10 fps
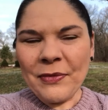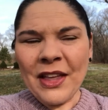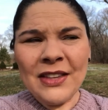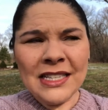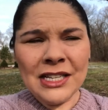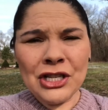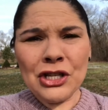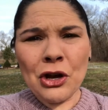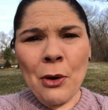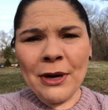This is
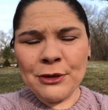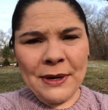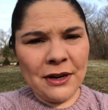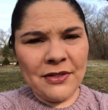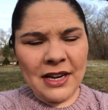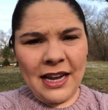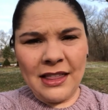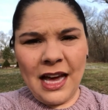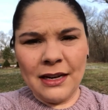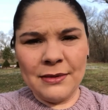so much bigger than I
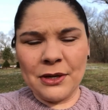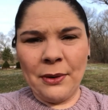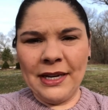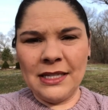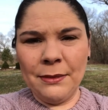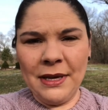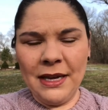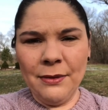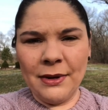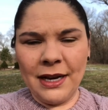thought it was going to
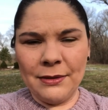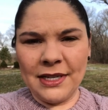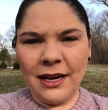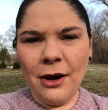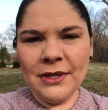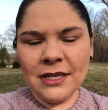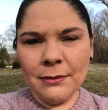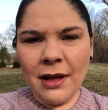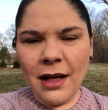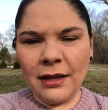be when I was like, oh, it's in a
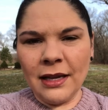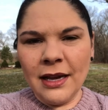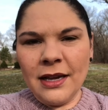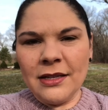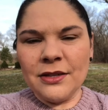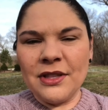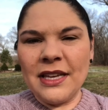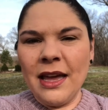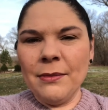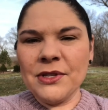mall. So the
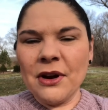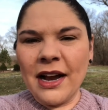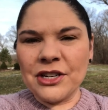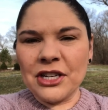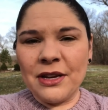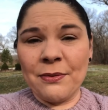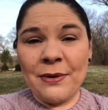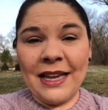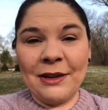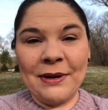games are actually
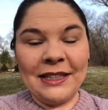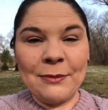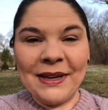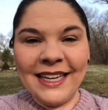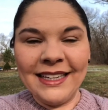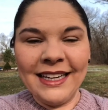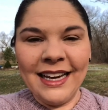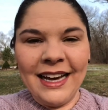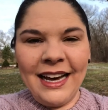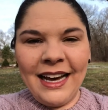really, really big.
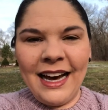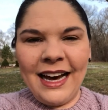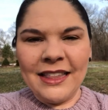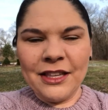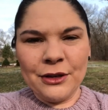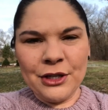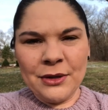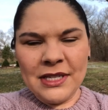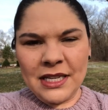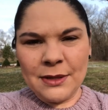I think they're
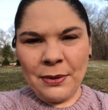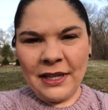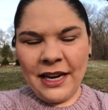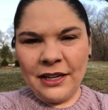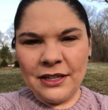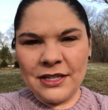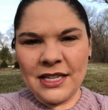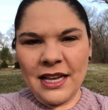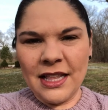2 to 6 players.